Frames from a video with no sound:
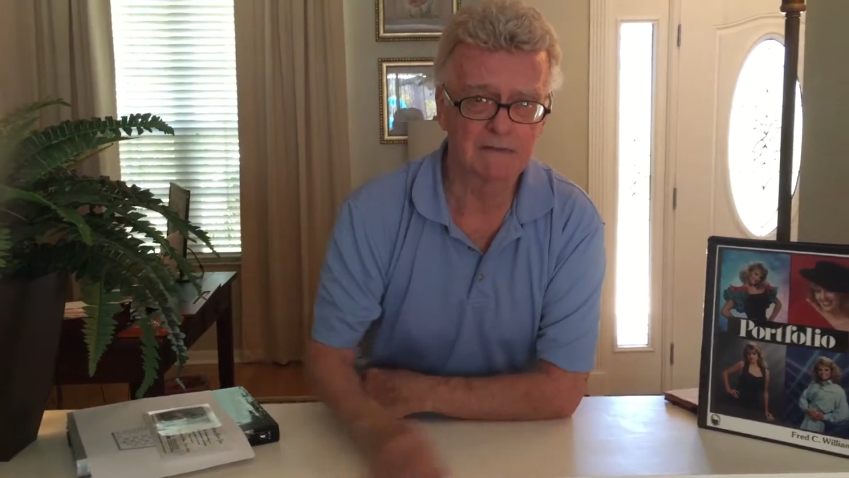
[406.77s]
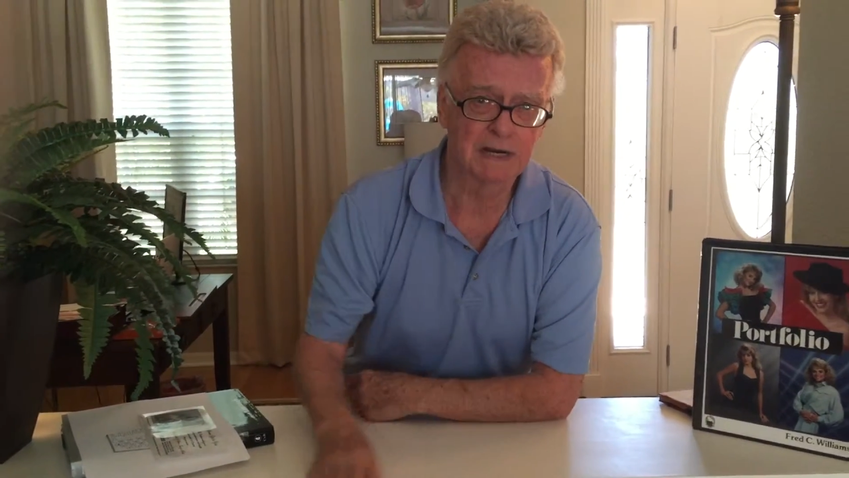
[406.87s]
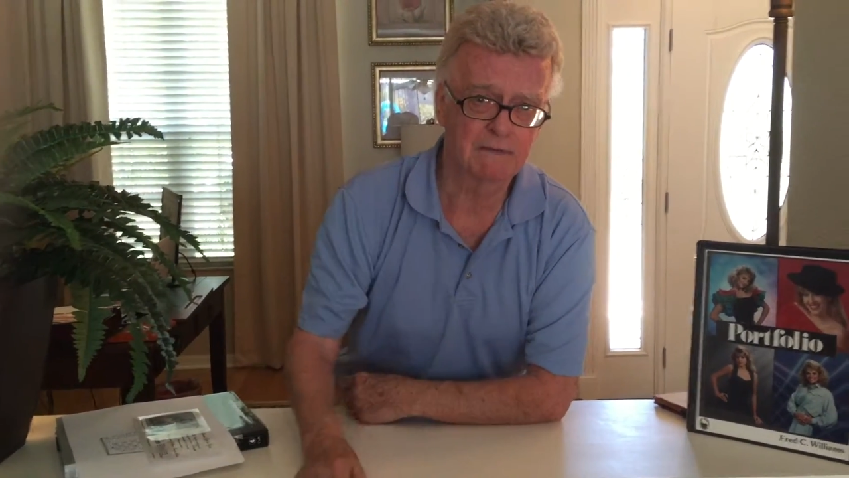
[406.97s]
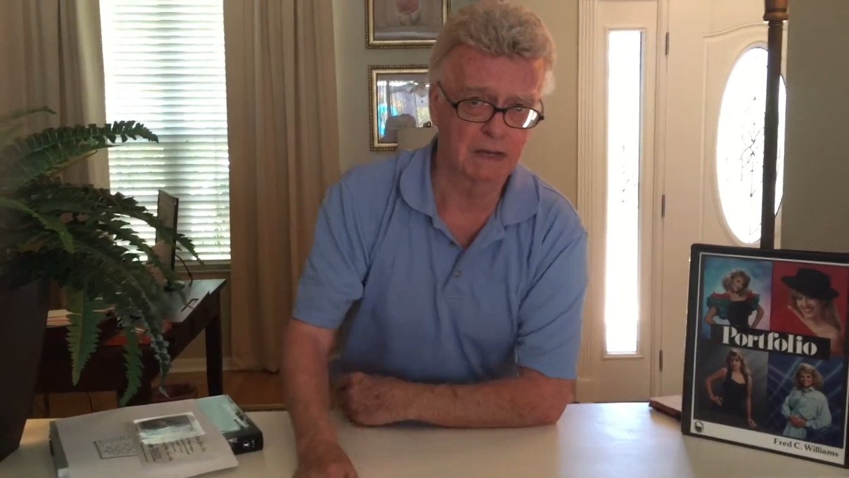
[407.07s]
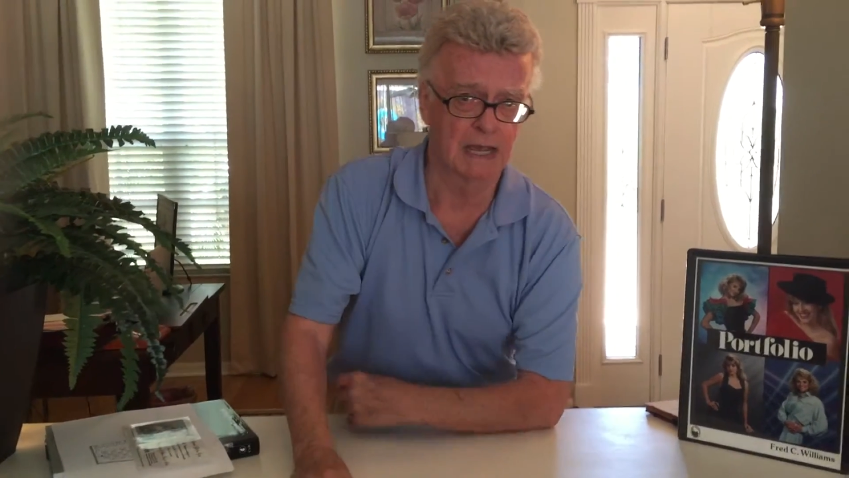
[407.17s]

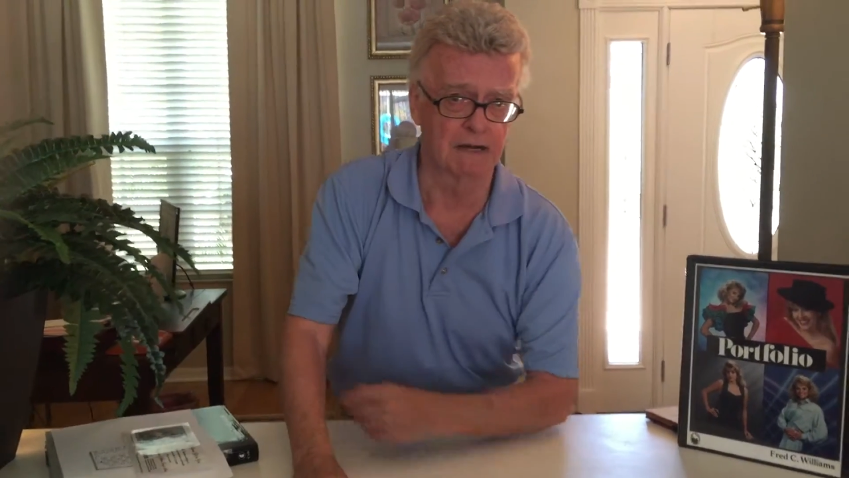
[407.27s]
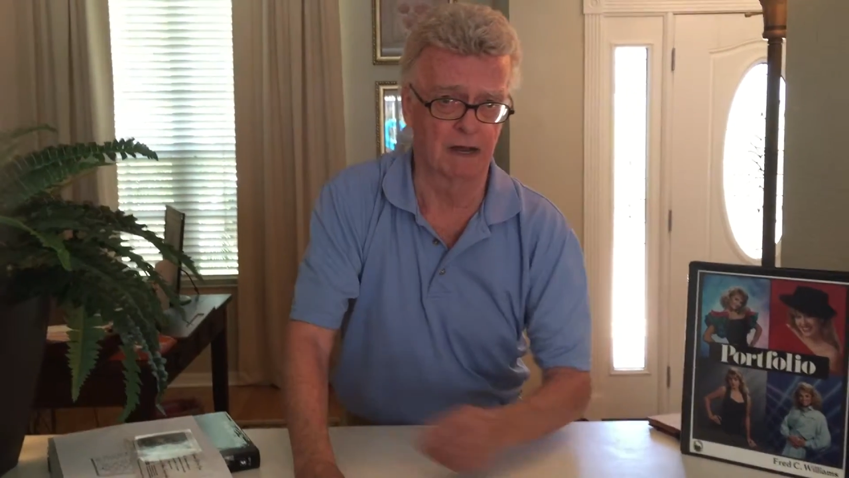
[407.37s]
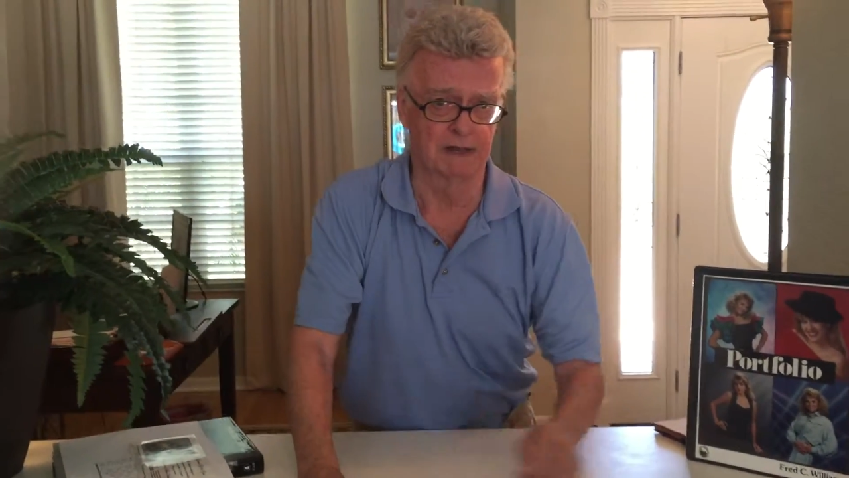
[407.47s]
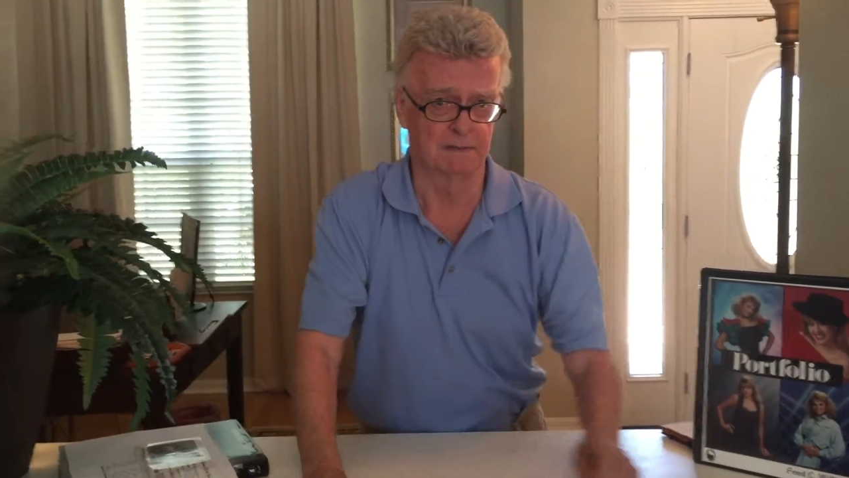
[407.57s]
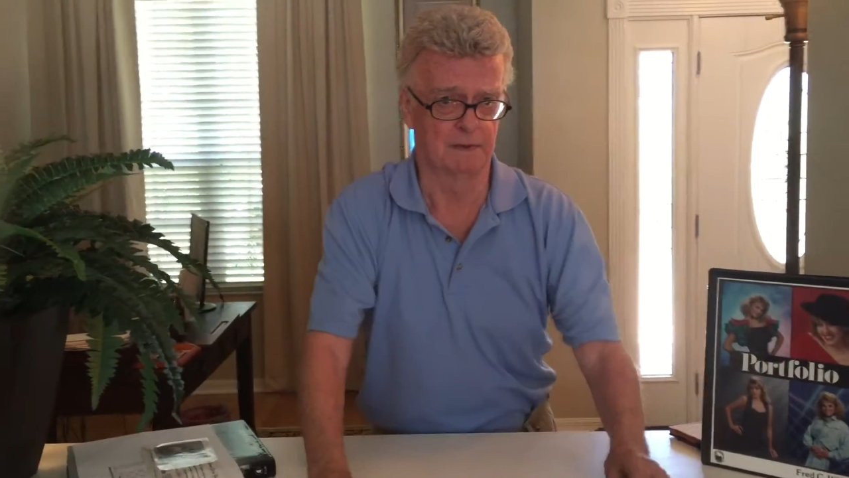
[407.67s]
enough light
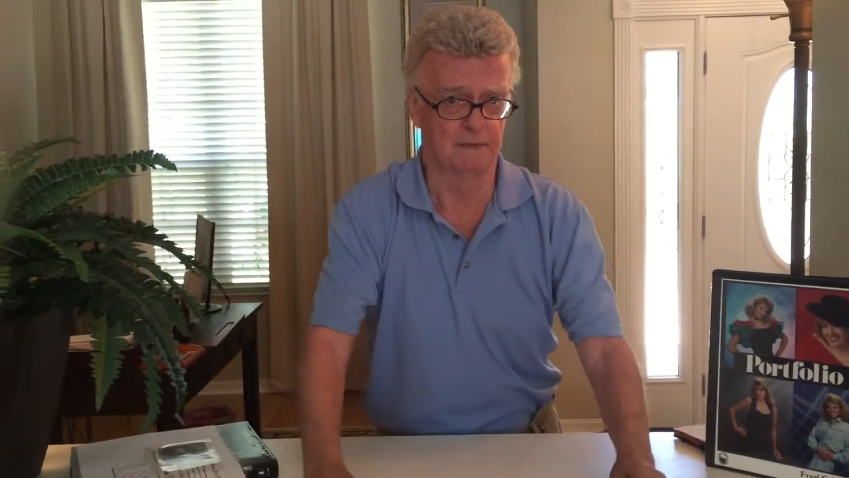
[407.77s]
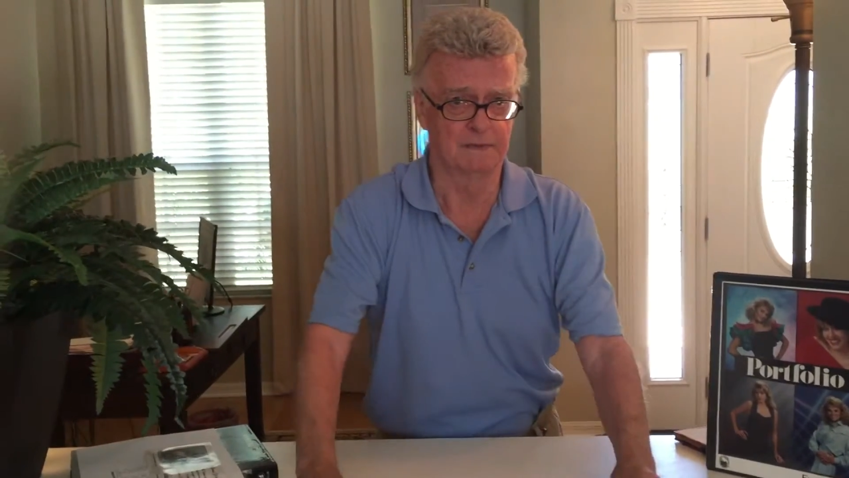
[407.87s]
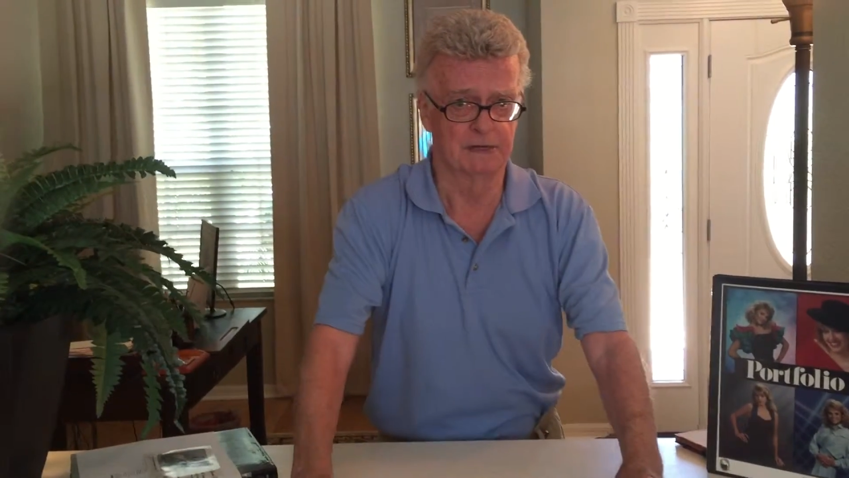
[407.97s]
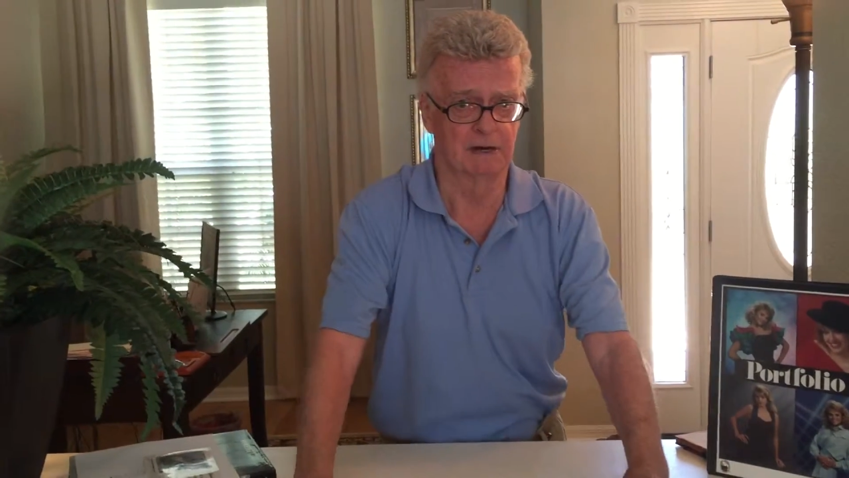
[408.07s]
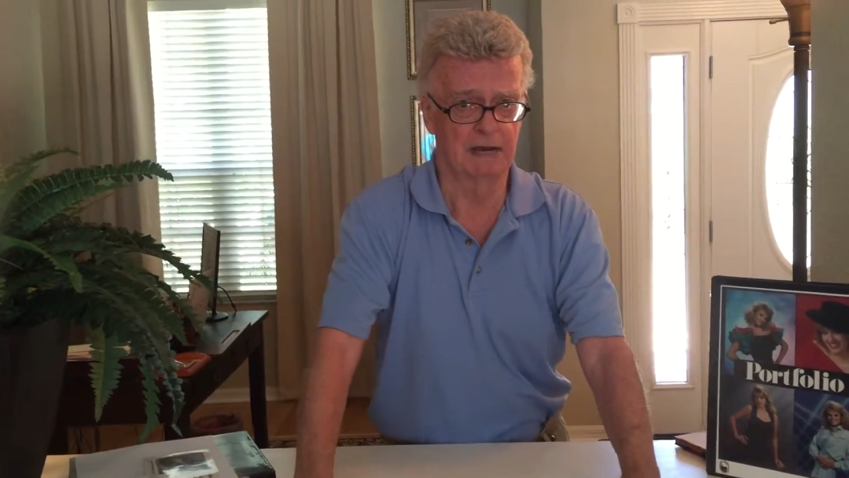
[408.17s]
on them,
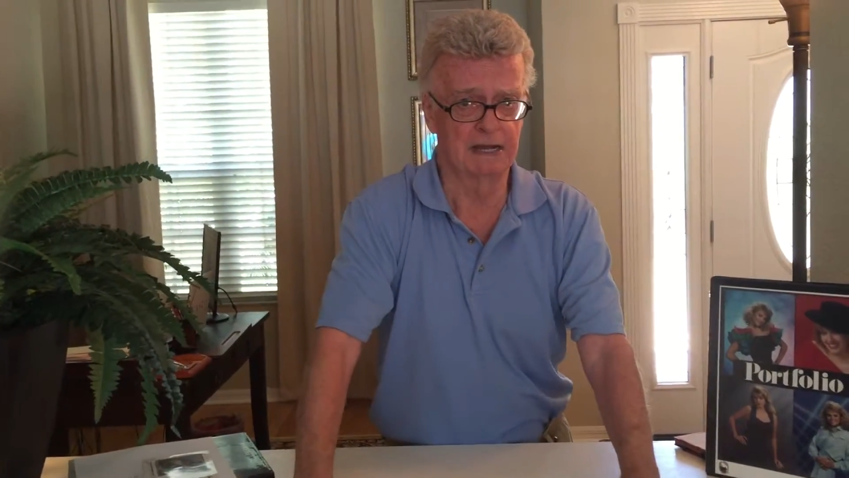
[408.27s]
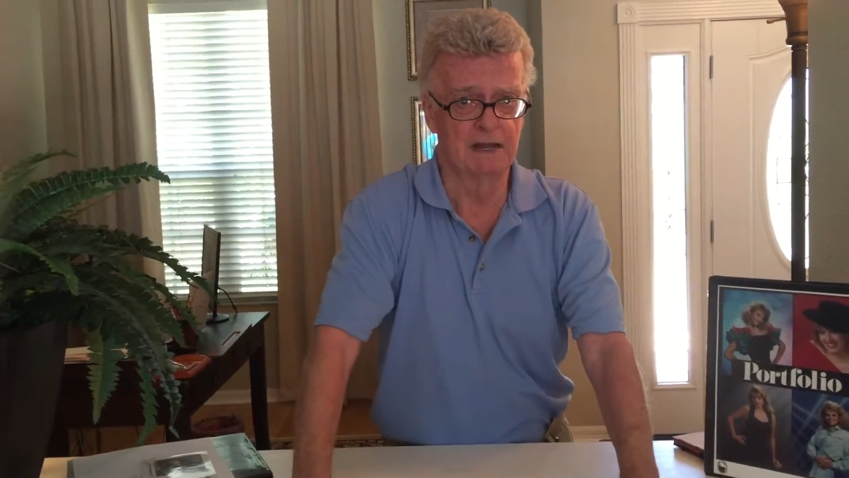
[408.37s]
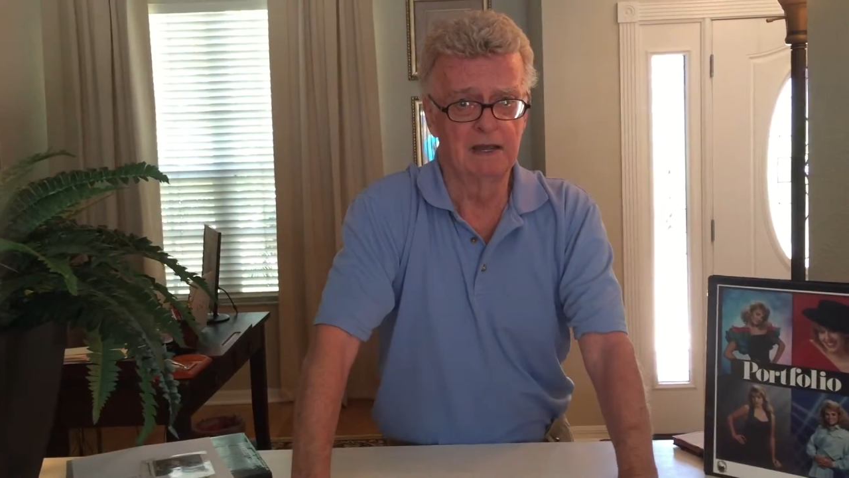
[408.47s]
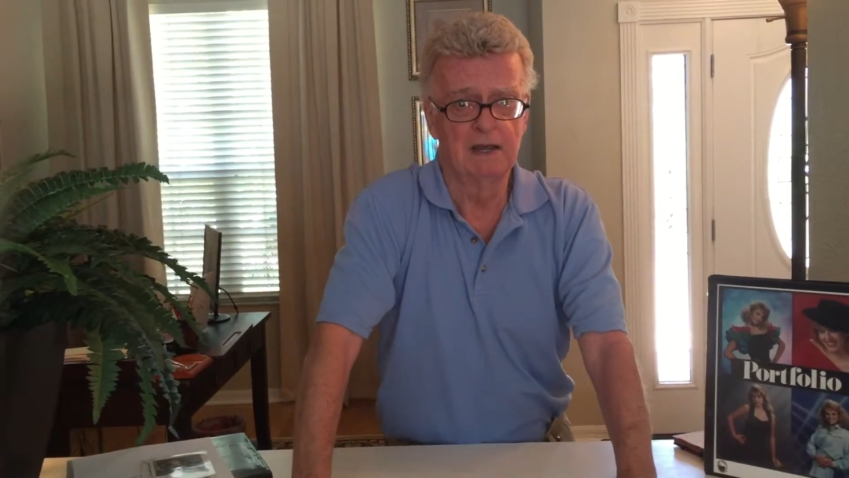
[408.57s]
all right?